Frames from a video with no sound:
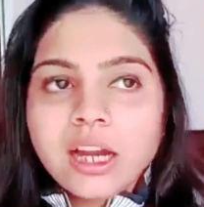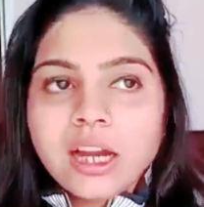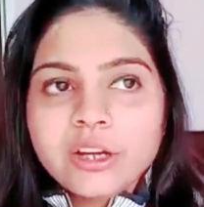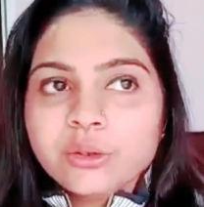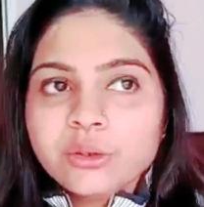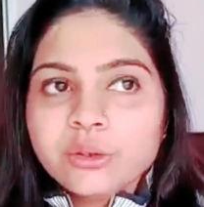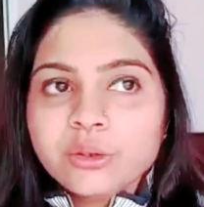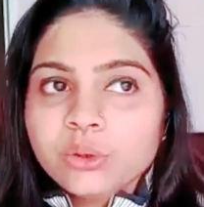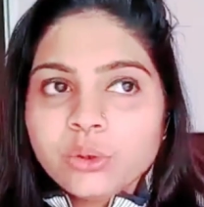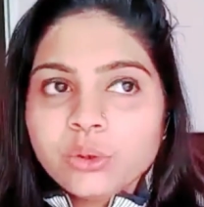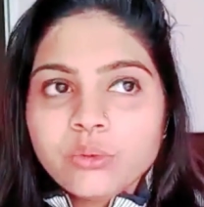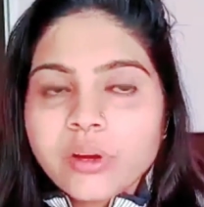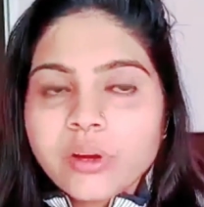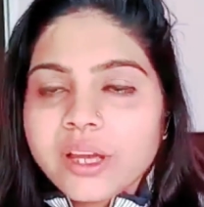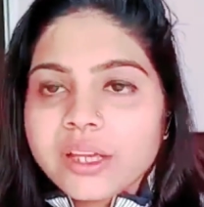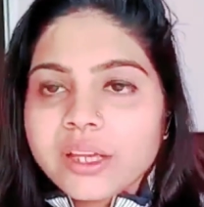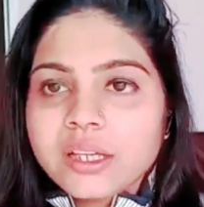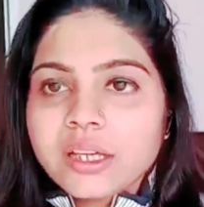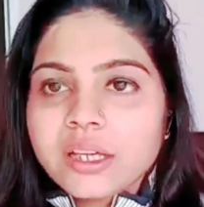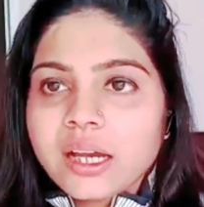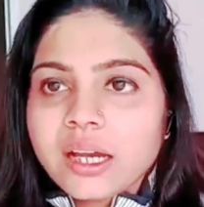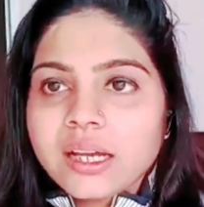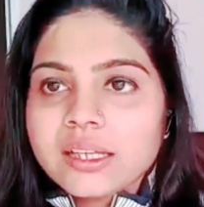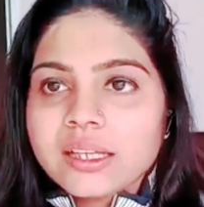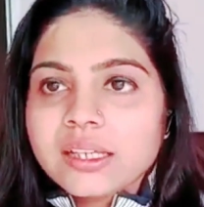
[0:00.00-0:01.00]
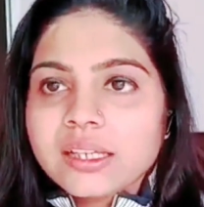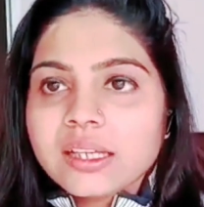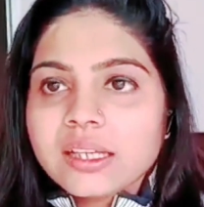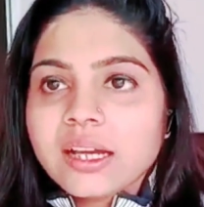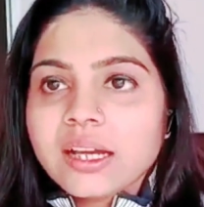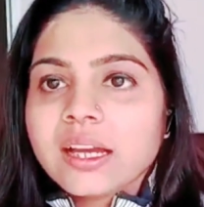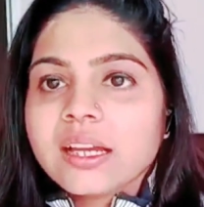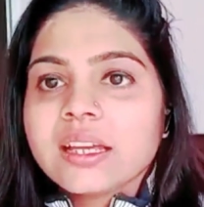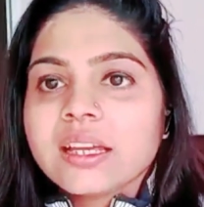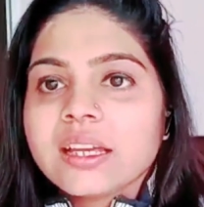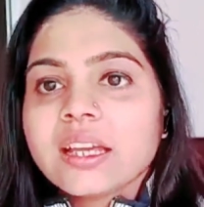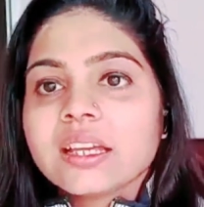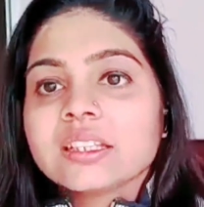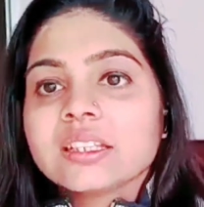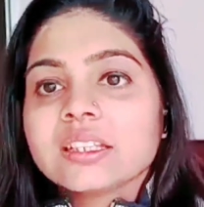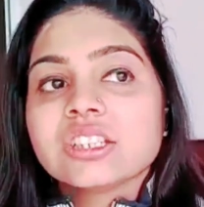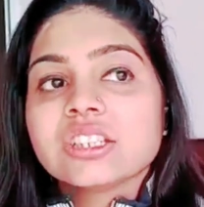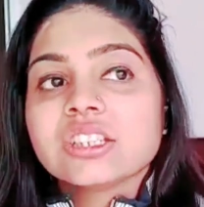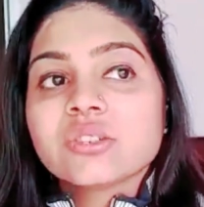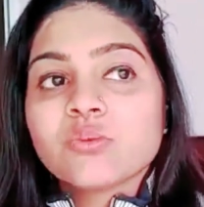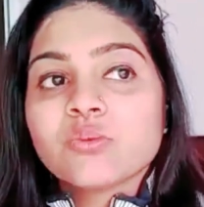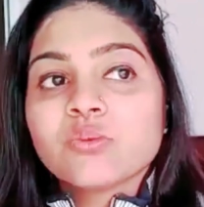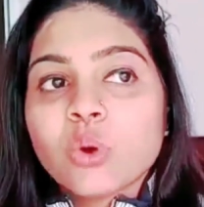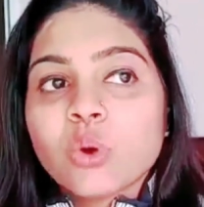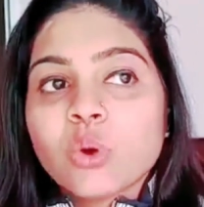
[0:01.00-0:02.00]
I don't know why I
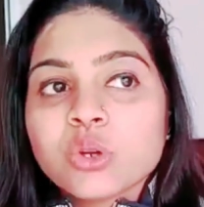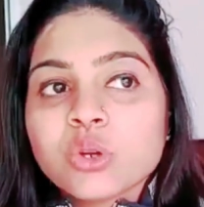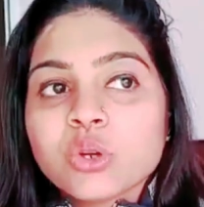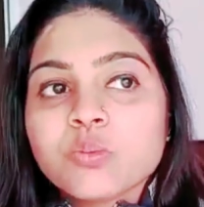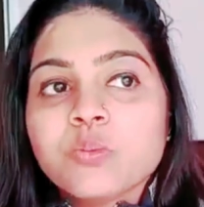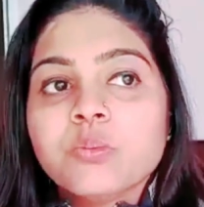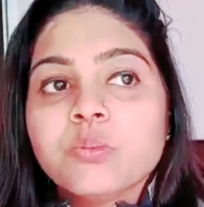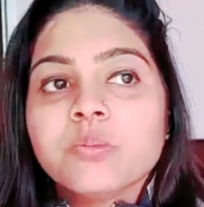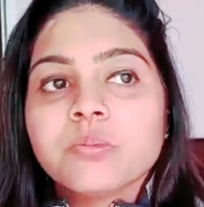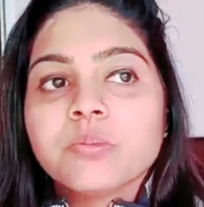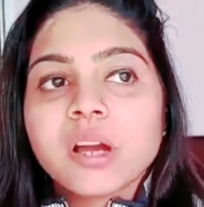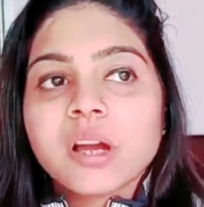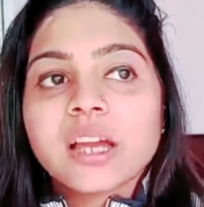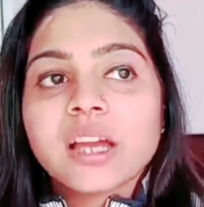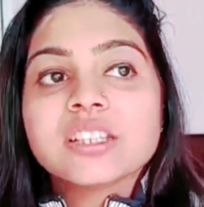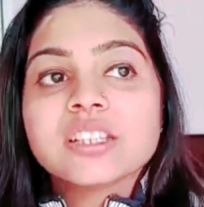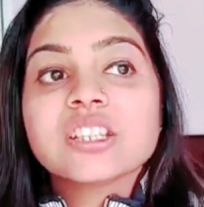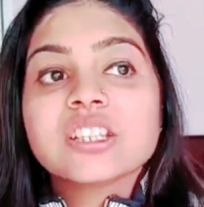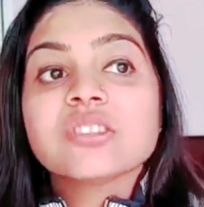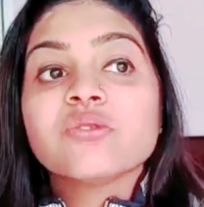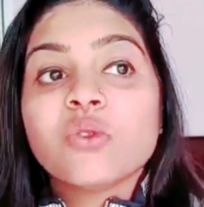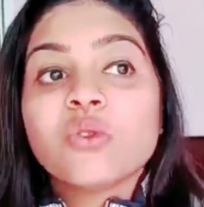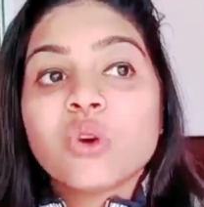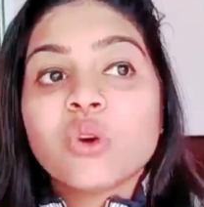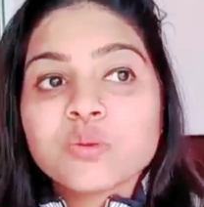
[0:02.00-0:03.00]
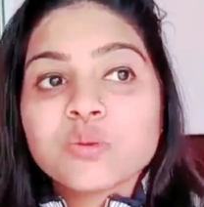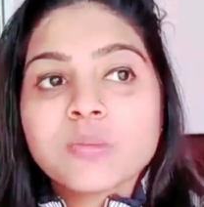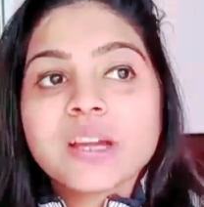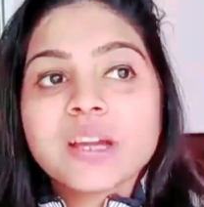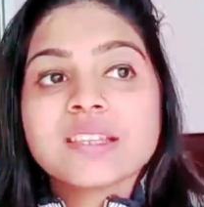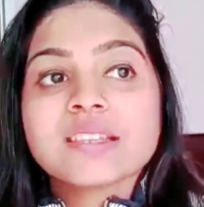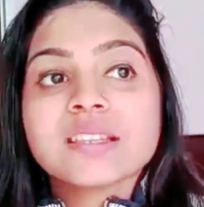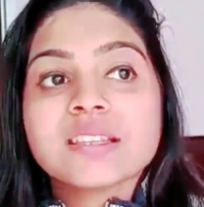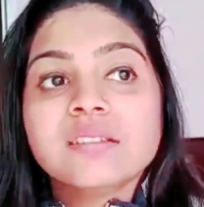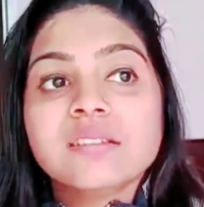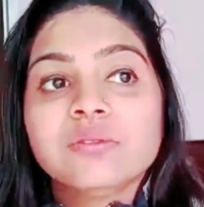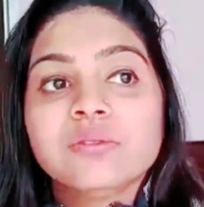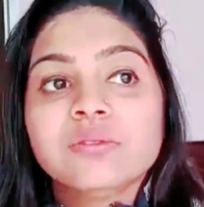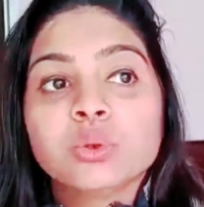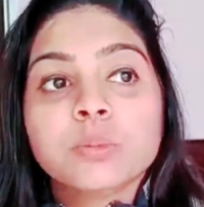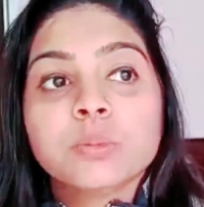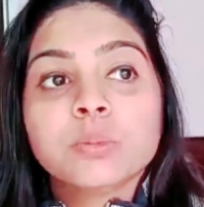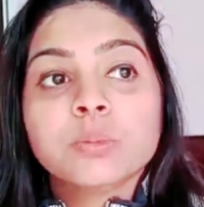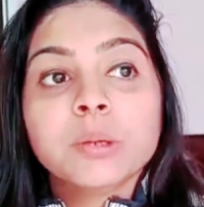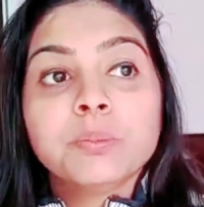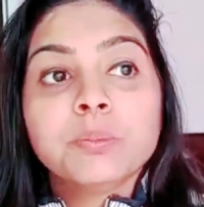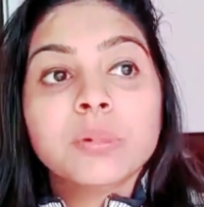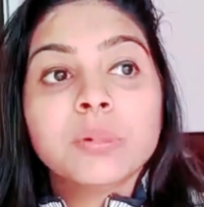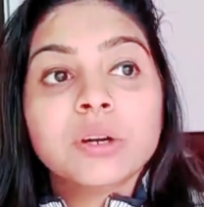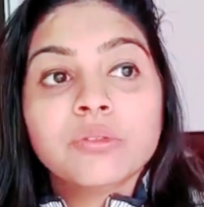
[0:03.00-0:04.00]
just want I just want myself to
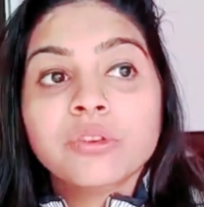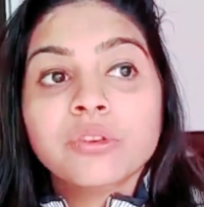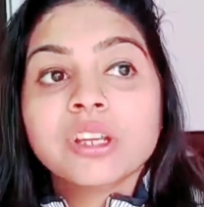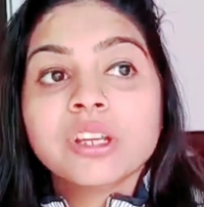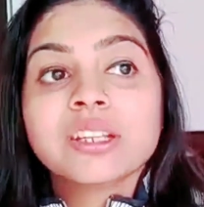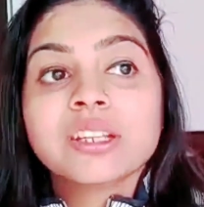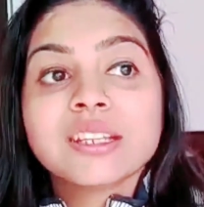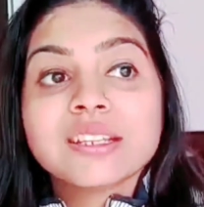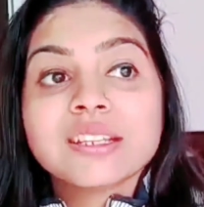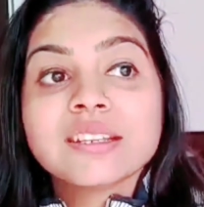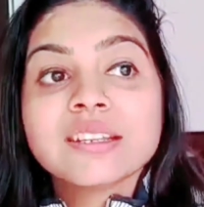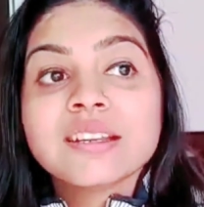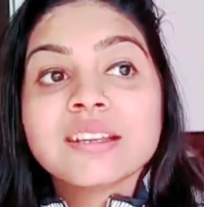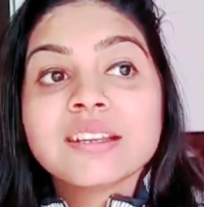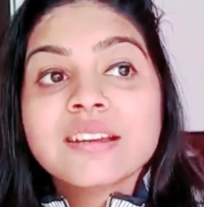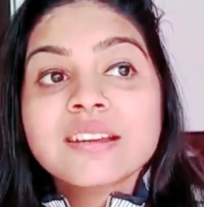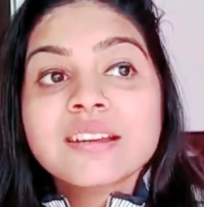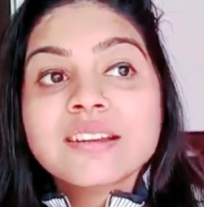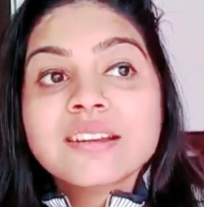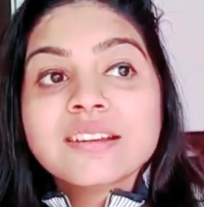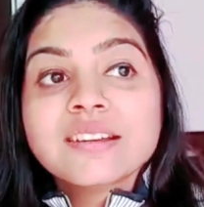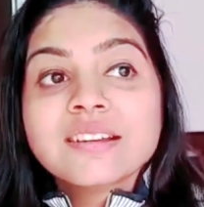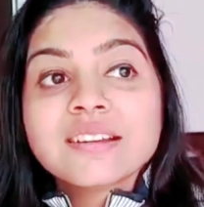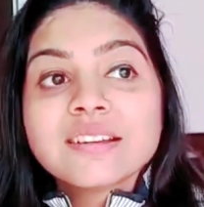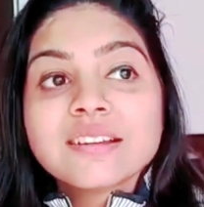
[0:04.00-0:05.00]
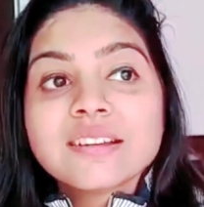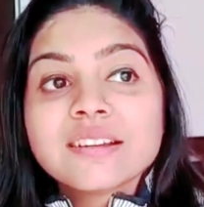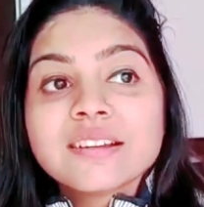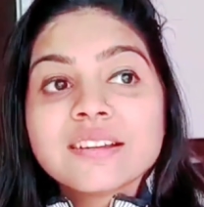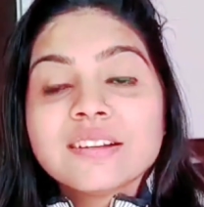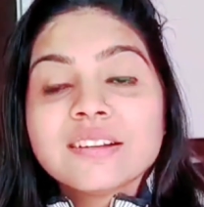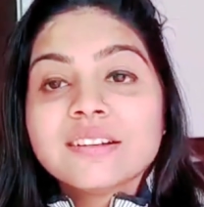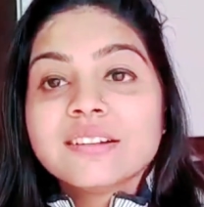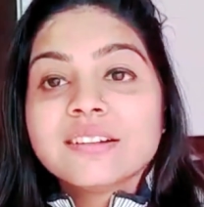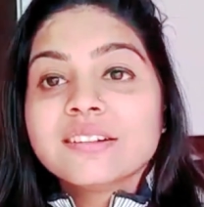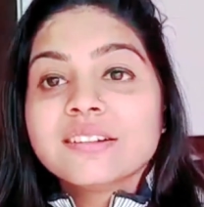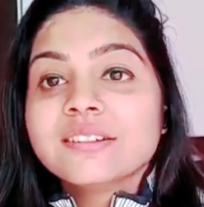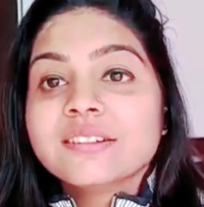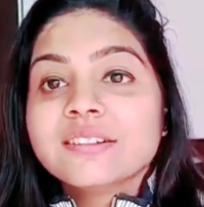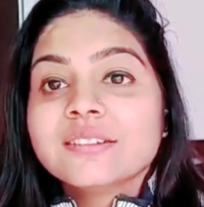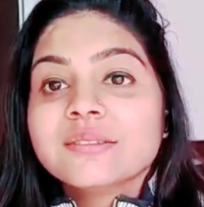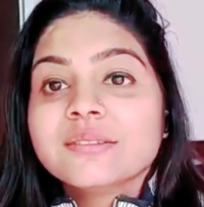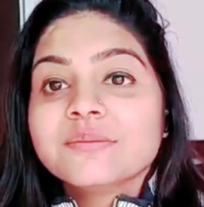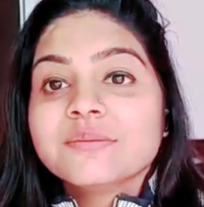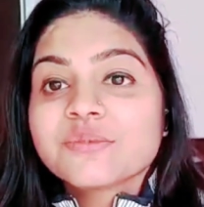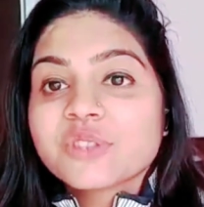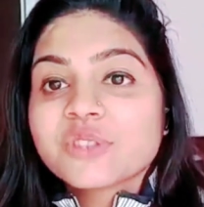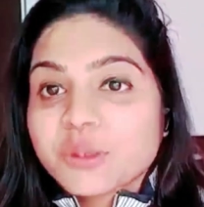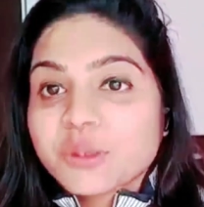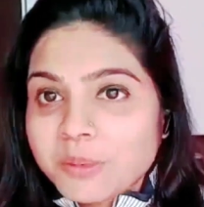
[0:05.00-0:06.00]
be perfect in
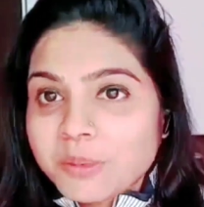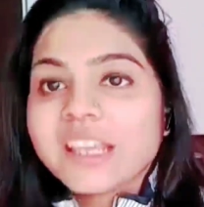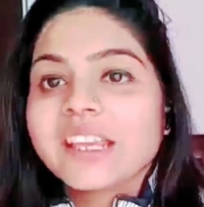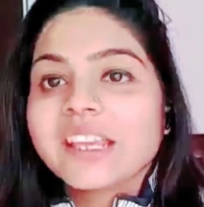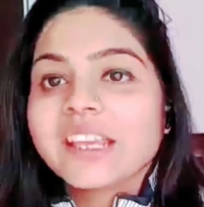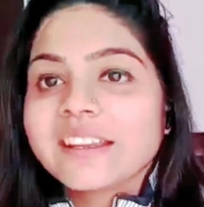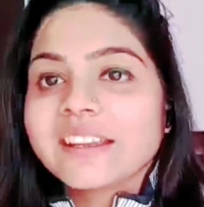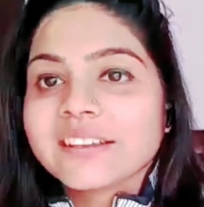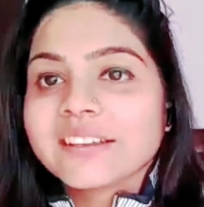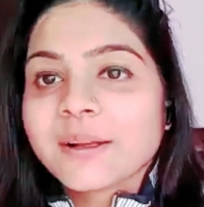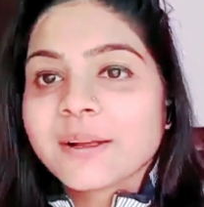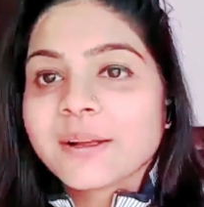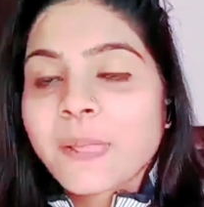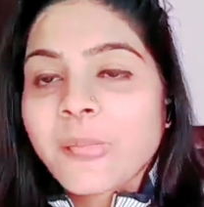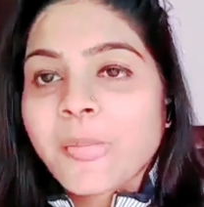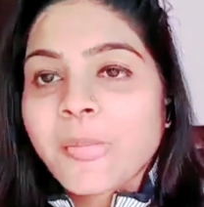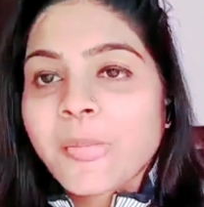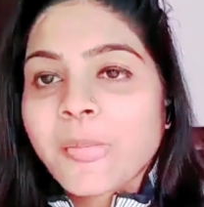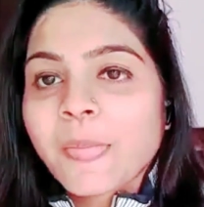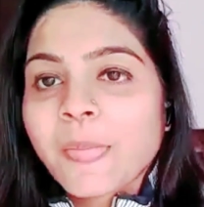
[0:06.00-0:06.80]
speaking.